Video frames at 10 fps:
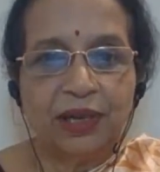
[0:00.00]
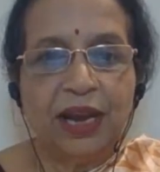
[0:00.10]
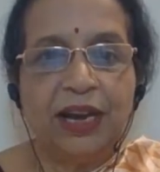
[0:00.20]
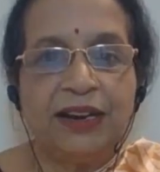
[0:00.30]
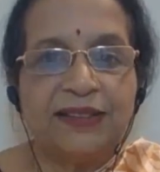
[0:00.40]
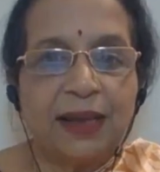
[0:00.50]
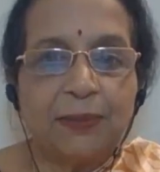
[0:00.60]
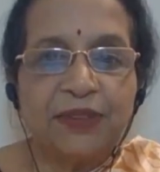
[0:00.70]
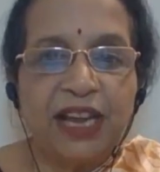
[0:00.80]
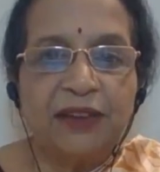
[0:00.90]
It is
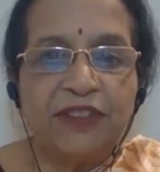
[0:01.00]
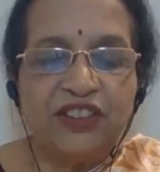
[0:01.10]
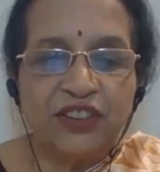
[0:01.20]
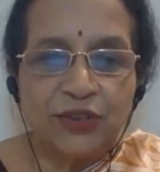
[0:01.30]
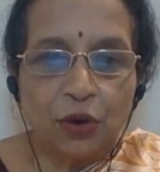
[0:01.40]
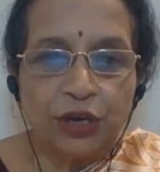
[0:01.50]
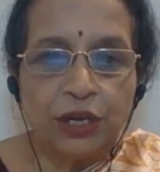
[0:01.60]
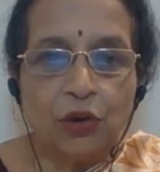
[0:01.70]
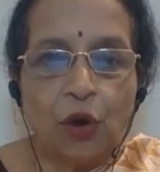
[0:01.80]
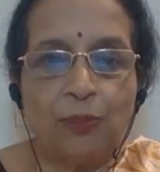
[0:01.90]
something which is not
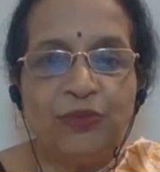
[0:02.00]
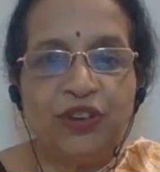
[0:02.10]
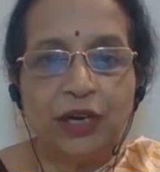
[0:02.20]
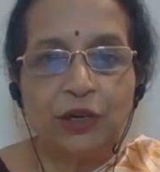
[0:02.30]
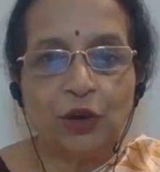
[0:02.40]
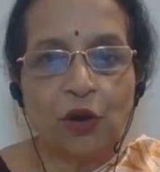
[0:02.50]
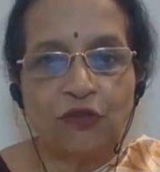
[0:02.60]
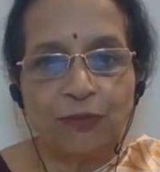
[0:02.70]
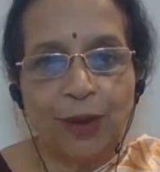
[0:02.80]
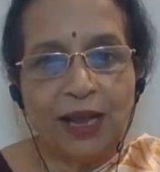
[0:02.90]
an object
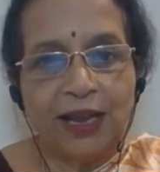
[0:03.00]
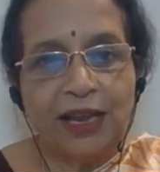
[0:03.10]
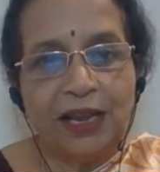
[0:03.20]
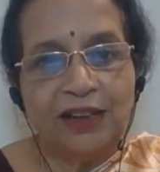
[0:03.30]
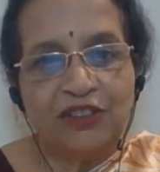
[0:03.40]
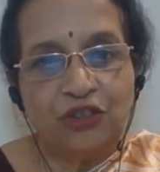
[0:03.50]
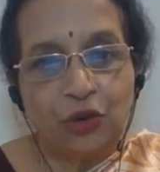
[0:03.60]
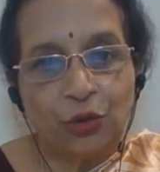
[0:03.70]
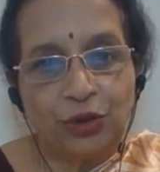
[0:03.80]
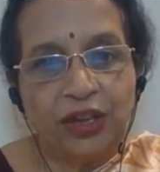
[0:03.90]
of my
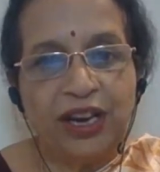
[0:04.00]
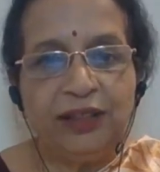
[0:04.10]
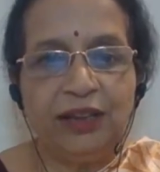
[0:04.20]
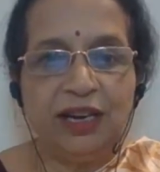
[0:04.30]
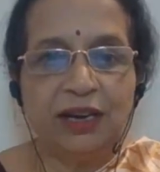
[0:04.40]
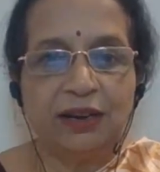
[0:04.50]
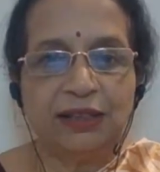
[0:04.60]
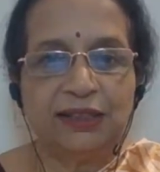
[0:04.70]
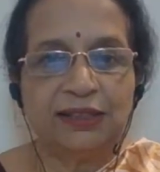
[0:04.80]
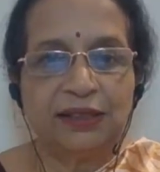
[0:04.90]

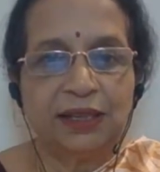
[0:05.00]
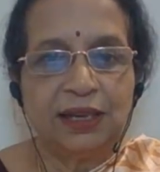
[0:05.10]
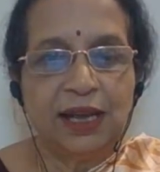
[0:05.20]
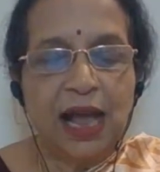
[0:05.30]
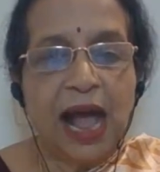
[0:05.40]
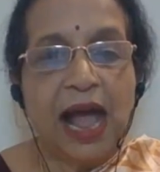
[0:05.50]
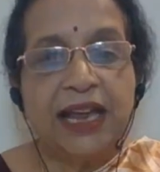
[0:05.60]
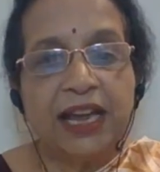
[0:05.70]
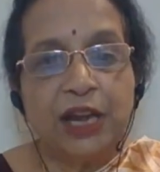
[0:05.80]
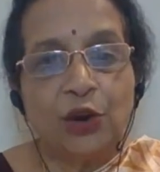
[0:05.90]
Shrotrendriyas. I
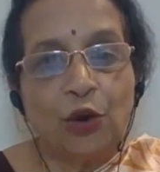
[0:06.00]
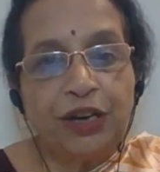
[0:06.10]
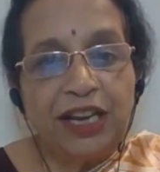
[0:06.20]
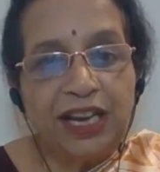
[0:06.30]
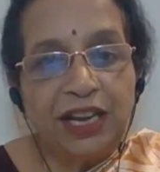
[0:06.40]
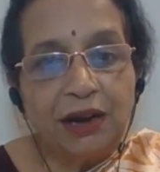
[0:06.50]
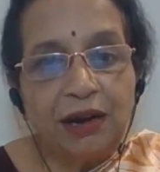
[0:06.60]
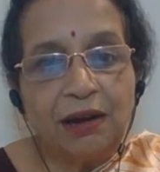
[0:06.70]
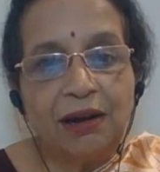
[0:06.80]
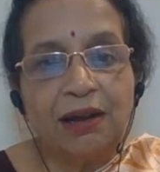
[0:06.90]
cannot
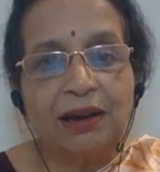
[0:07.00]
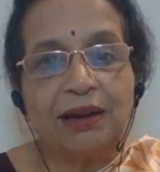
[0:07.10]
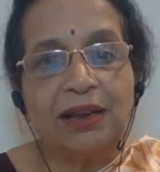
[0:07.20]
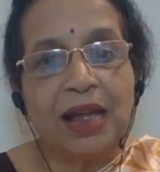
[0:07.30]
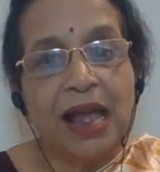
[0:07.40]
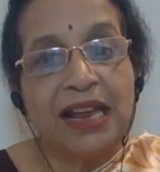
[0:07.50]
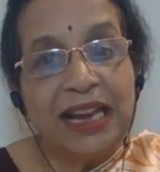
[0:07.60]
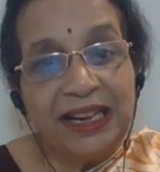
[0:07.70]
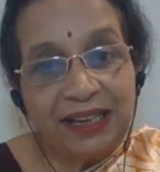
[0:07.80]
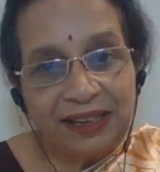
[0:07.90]
hear
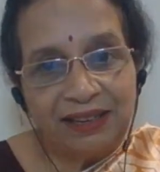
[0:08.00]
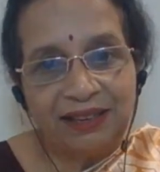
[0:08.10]
it.